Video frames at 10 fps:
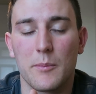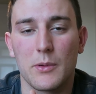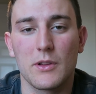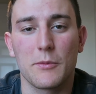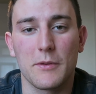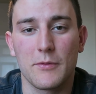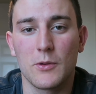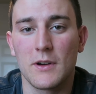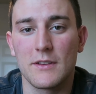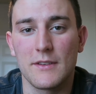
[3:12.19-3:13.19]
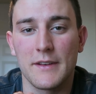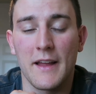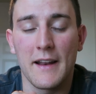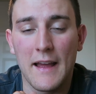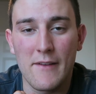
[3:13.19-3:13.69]
Bullocks before us did
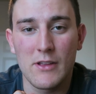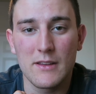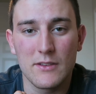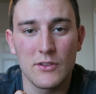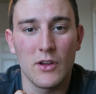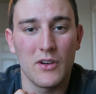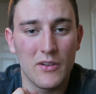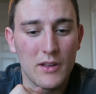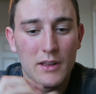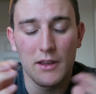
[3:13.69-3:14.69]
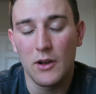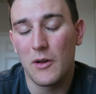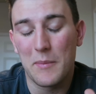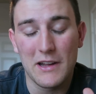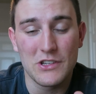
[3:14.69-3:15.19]
not have it, so it
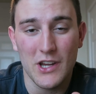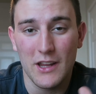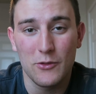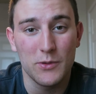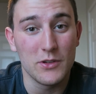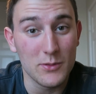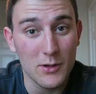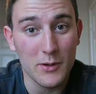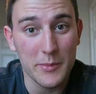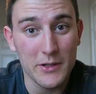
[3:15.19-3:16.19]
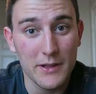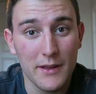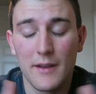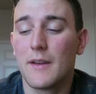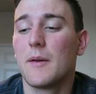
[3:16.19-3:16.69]
might change when you go to
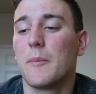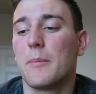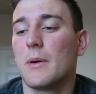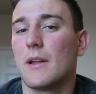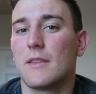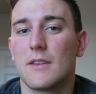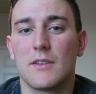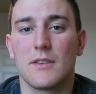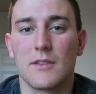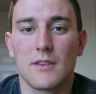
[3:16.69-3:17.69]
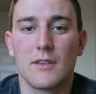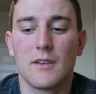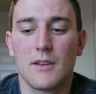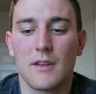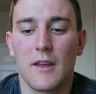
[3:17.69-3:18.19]
Bullock, but this is
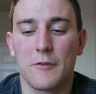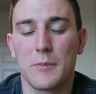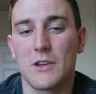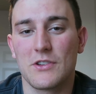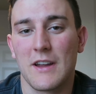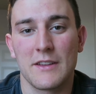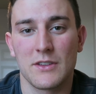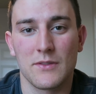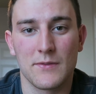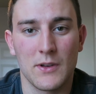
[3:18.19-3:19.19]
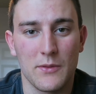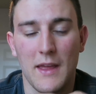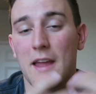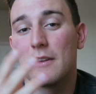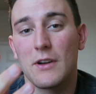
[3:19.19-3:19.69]
information as of
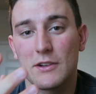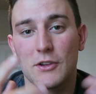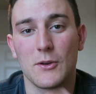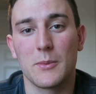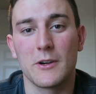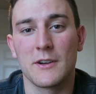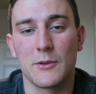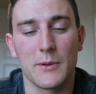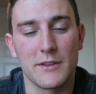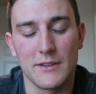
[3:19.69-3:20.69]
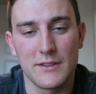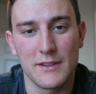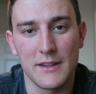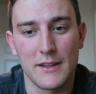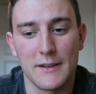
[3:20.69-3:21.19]
the end of October
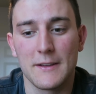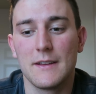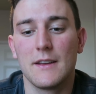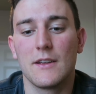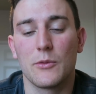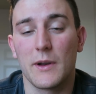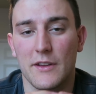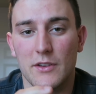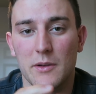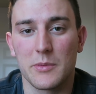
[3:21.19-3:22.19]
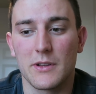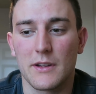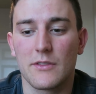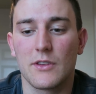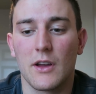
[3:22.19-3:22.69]
2016 is when I started
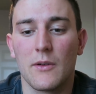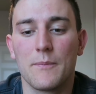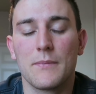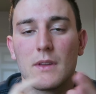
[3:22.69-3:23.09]
Bullock, so